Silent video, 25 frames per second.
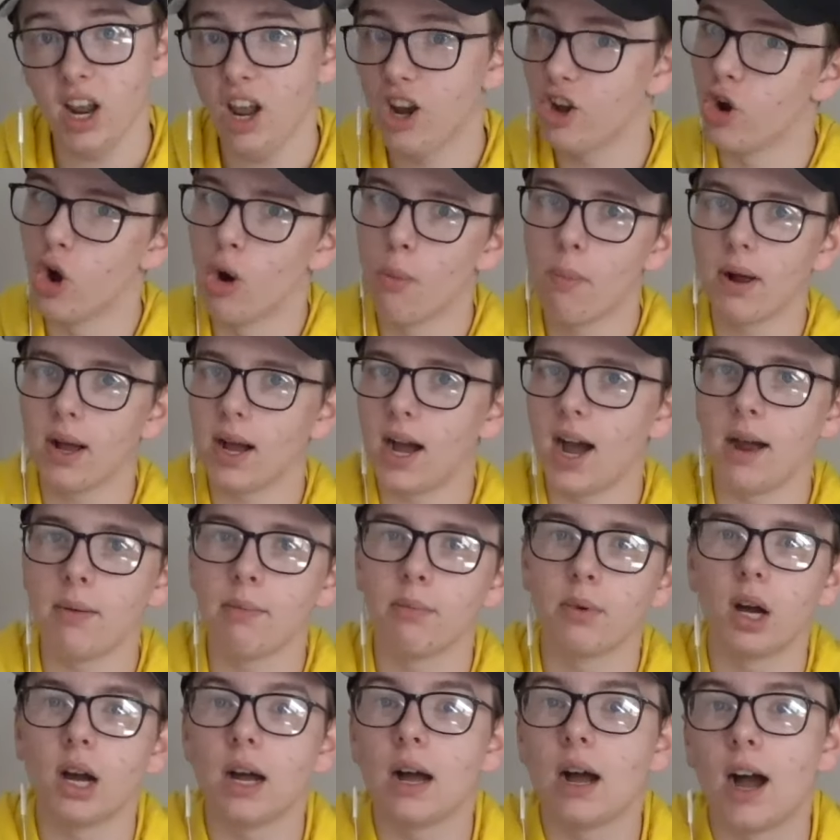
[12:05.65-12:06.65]
Nope,
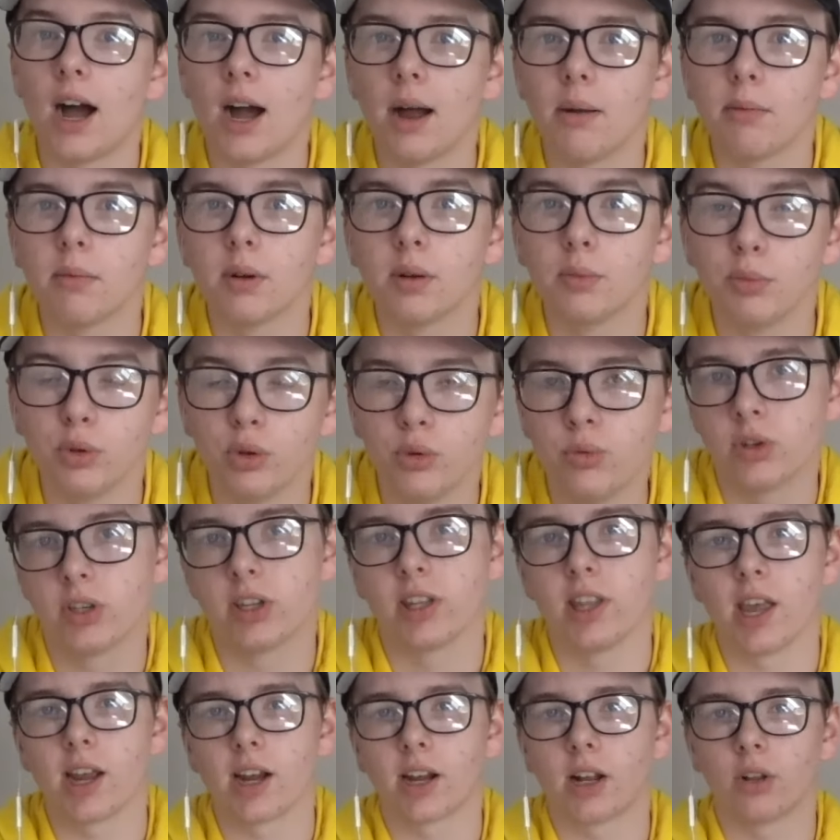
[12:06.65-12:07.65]
I'm immune to
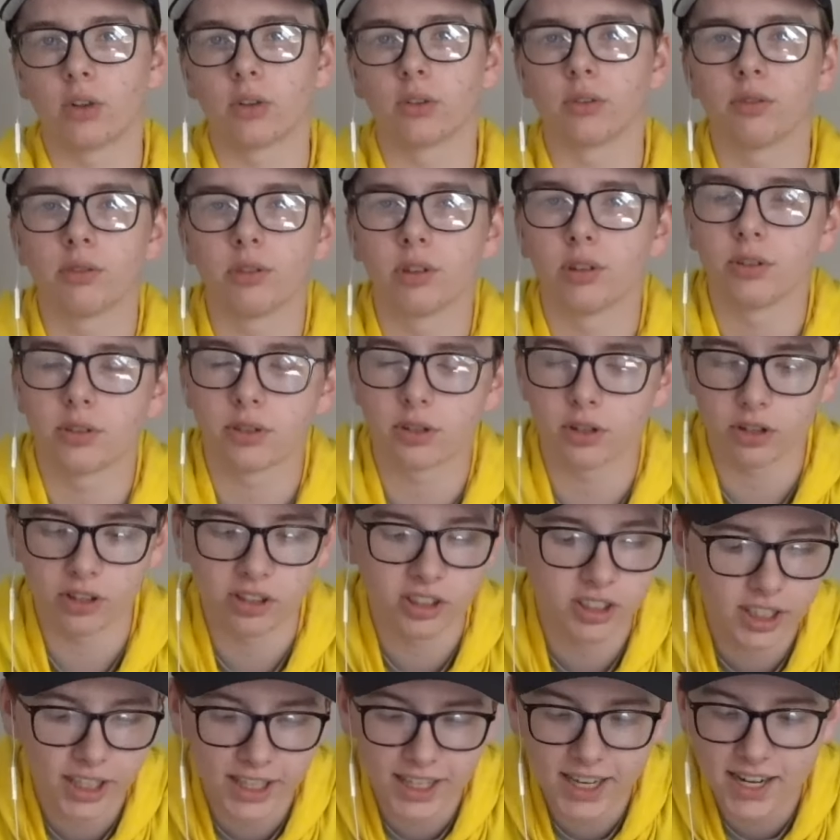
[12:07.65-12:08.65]
that color for this turn.
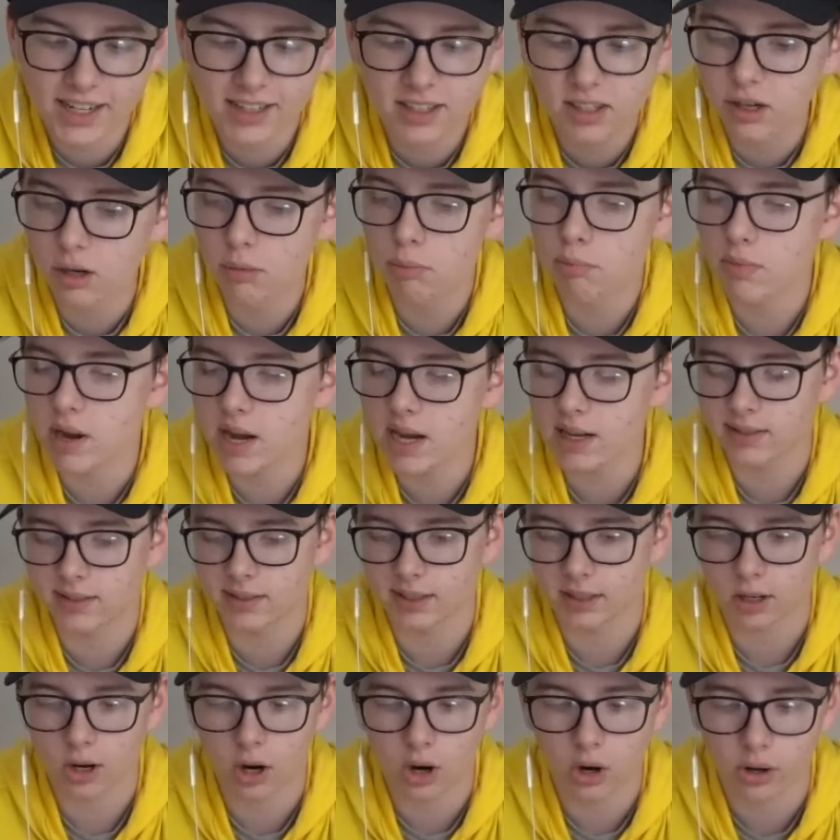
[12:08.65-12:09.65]
Like, it's an
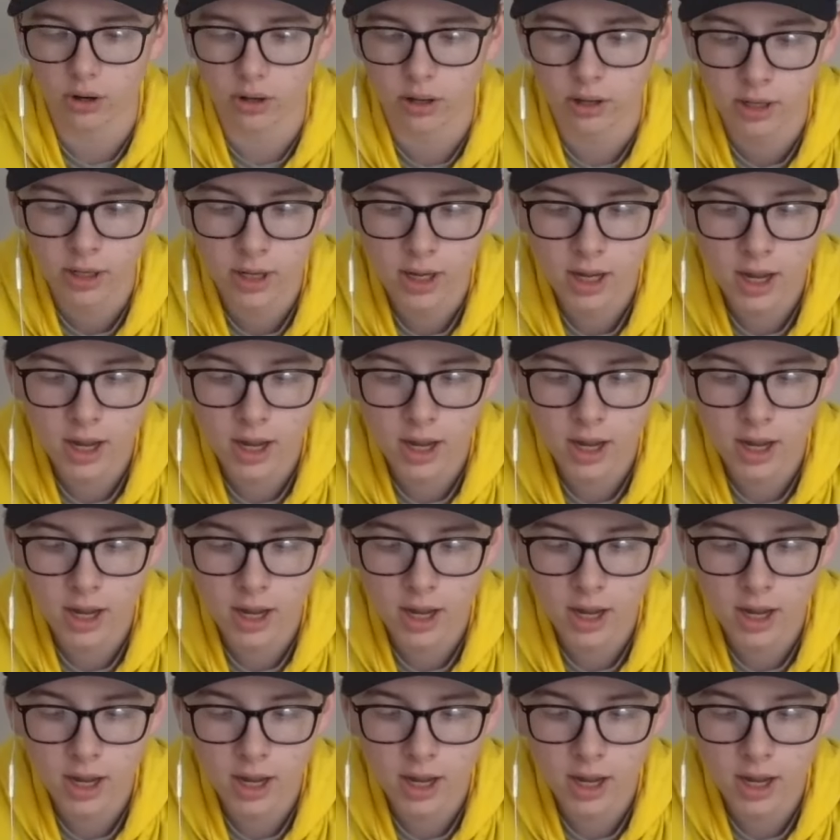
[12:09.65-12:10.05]
amazing card.